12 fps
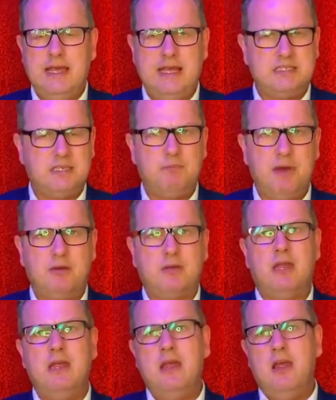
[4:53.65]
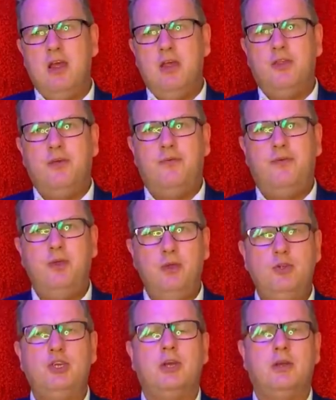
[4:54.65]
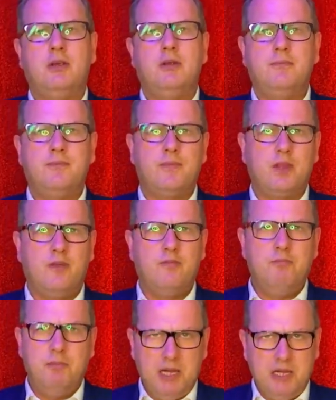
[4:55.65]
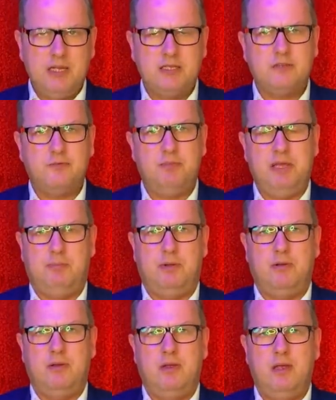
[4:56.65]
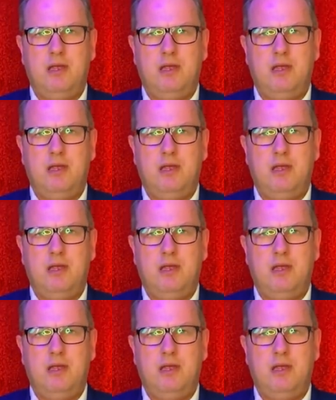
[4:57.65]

It's about the future of millions of people.